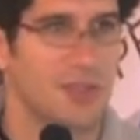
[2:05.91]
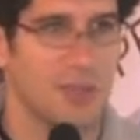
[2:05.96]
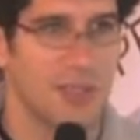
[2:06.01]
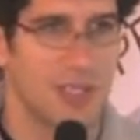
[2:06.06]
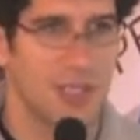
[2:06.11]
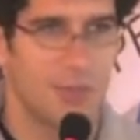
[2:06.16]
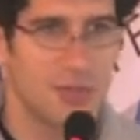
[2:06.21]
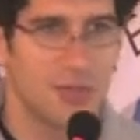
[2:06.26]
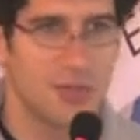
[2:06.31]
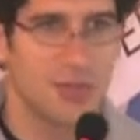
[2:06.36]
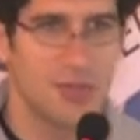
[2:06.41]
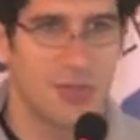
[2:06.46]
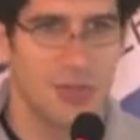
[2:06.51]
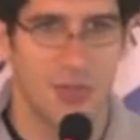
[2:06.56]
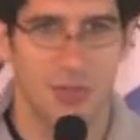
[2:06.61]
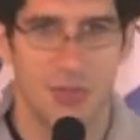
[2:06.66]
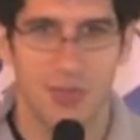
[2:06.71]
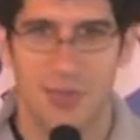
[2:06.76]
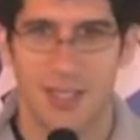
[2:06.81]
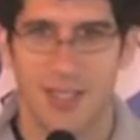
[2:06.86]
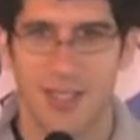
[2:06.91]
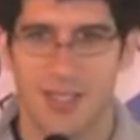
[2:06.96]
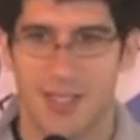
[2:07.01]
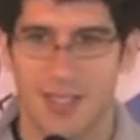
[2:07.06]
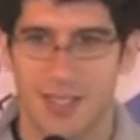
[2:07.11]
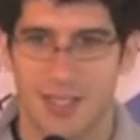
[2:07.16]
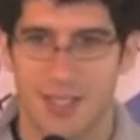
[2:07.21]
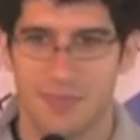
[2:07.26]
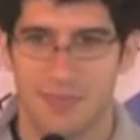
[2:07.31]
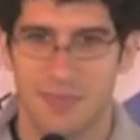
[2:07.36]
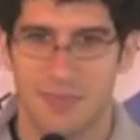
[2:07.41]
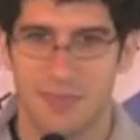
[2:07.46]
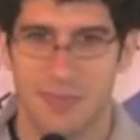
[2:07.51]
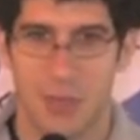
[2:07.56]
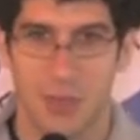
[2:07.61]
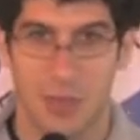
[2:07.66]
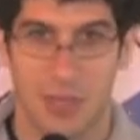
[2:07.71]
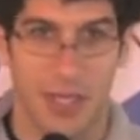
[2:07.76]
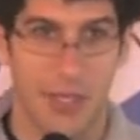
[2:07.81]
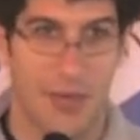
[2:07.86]
You'll be able to
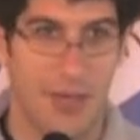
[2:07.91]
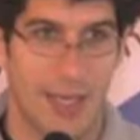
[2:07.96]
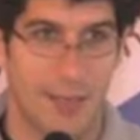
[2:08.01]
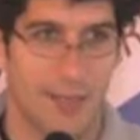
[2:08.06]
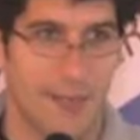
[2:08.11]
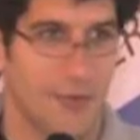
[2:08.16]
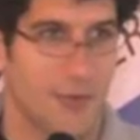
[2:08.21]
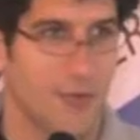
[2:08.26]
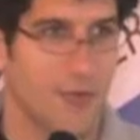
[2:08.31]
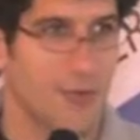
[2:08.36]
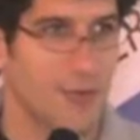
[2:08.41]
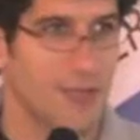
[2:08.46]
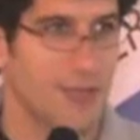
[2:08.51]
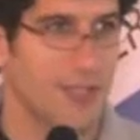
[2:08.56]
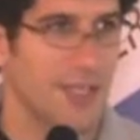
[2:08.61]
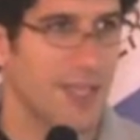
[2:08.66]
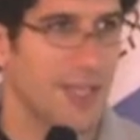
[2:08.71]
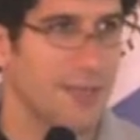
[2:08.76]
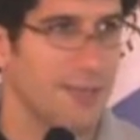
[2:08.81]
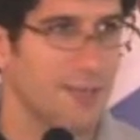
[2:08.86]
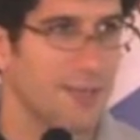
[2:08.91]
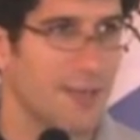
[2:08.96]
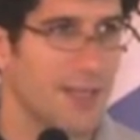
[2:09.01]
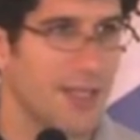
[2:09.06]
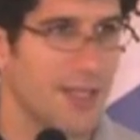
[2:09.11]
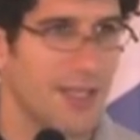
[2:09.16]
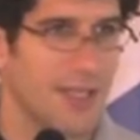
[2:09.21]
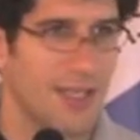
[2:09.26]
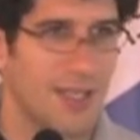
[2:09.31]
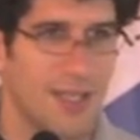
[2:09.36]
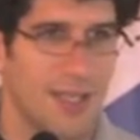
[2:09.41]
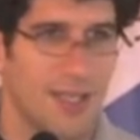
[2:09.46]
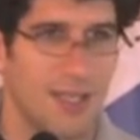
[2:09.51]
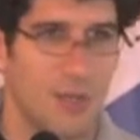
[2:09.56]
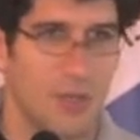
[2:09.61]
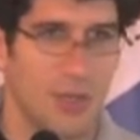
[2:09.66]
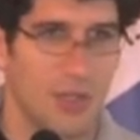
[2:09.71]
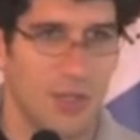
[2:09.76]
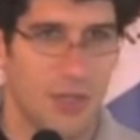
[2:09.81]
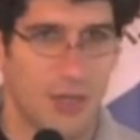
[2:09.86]
create your app for the first time.
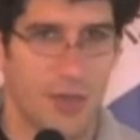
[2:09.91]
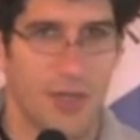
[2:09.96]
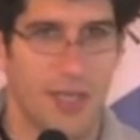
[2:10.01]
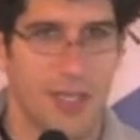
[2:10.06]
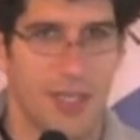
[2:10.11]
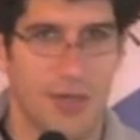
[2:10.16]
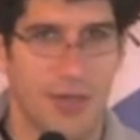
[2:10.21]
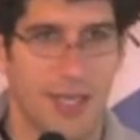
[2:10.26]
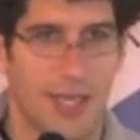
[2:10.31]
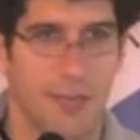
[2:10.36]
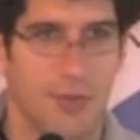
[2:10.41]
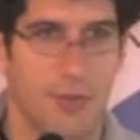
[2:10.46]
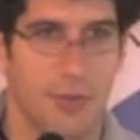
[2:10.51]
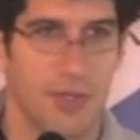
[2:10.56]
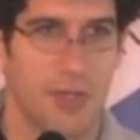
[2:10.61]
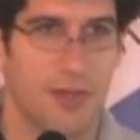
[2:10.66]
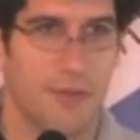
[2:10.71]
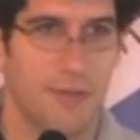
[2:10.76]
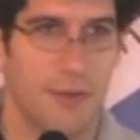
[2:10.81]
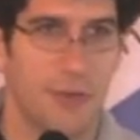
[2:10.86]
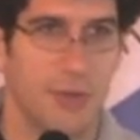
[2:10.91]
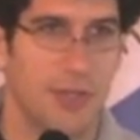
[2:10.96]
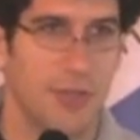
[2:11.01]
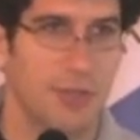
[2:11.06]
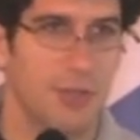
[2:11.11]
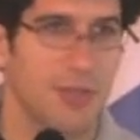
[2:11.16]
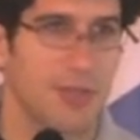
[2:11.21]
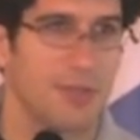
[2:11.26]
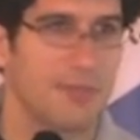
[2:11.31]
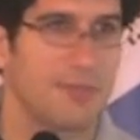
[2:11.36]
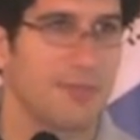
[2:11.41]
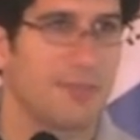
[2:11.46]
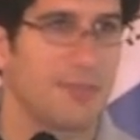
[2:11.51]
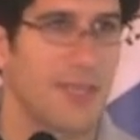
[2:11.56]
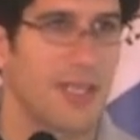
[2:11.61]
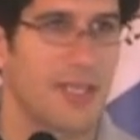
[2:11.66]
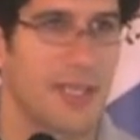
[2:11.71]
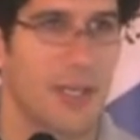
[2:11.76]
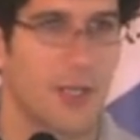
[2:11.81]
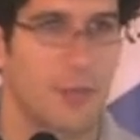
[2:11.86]
When you create your app, you'll get a phone number.
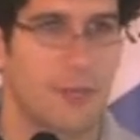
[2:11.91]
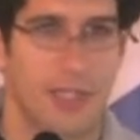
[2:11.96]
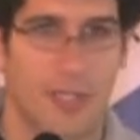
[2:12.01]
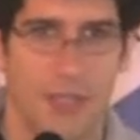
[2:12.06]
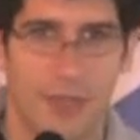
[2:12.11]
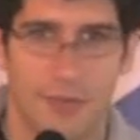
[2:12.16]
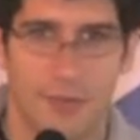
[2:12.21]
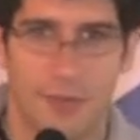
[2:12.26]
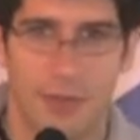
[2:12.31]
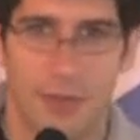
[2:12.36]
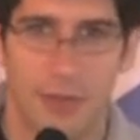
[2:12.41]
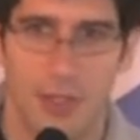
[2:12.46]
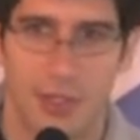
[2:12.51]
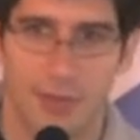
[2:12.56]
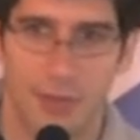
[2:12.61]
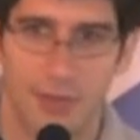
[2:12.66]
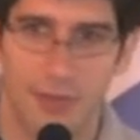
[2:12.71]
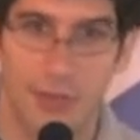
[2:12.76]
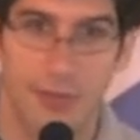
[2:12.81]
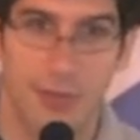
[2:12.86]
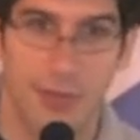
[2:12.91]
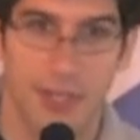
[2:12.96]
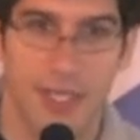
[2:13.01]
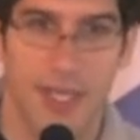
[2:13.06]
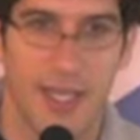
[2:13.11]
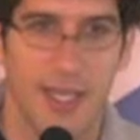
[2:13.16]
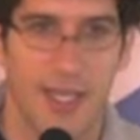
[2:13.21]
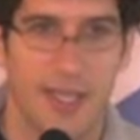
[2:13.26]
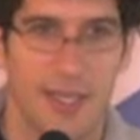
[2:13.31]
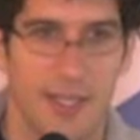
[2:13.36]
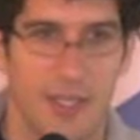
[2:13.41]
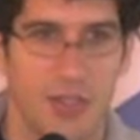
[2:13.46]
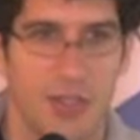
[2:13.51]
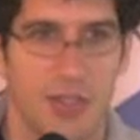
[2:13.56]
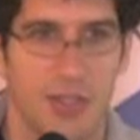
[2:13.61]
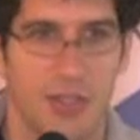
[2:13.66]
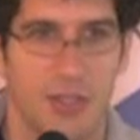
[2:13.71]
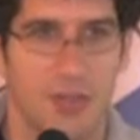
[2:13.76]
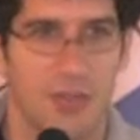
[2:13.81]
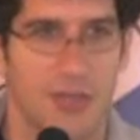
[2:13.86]
And that'll be your phone number for the day. And you
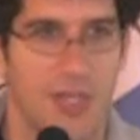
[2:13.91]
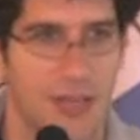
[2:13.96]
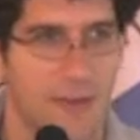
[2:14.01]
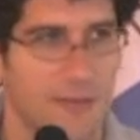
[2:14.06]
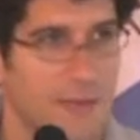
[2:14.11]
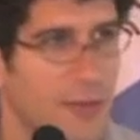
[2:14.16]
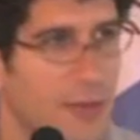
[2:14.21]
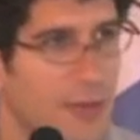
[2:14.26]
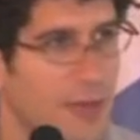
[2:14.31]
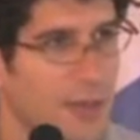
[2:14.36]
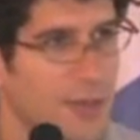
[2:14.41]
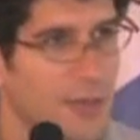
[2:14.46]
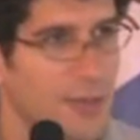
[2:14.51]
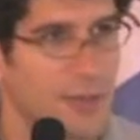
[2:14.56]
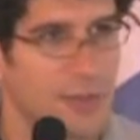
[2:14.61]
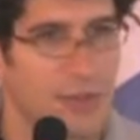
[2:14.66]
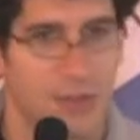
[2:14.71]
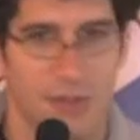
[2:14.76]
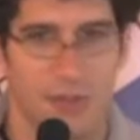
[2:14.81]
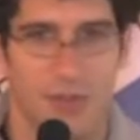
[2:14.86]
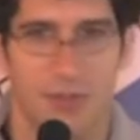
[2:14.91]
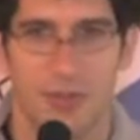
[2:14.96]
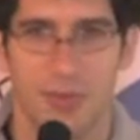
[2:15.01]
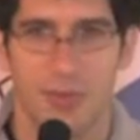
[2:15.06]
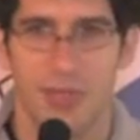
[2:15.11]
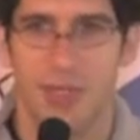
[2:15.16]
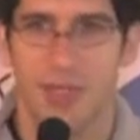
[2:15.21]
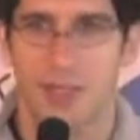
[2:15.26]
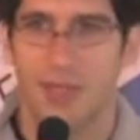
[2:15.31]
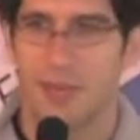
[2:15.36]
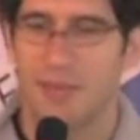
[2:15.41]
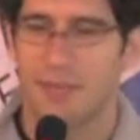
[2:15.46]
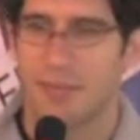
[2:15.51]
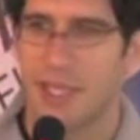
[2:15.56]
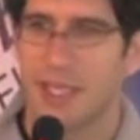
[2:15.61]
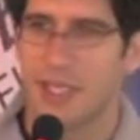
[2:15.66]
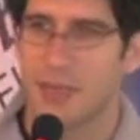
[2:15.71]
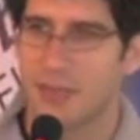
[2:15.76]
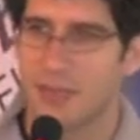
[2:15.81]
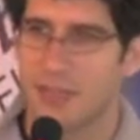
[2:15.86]
can use that phone number to
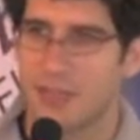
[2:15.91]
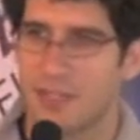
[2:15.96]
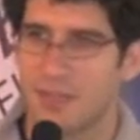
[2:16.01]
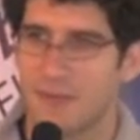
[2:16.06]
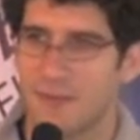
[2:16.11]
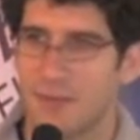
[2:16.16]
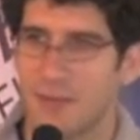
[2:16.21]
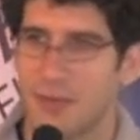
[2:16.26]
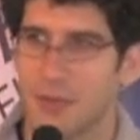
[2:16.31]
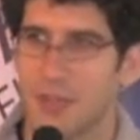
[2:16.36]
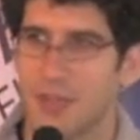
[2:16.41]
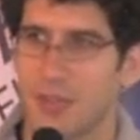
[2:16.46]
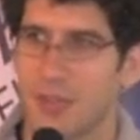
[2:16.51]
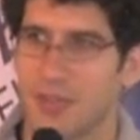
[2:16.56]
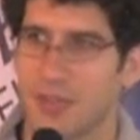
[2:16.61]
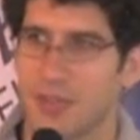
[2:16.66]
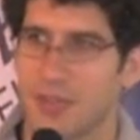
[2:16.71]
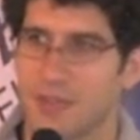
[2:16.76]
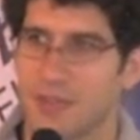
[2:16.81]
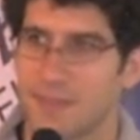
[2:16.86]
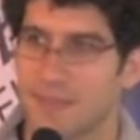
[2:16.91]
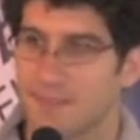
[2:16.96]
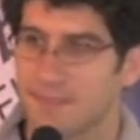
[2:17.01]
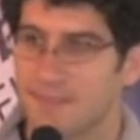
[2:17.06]
make and receive phone calls.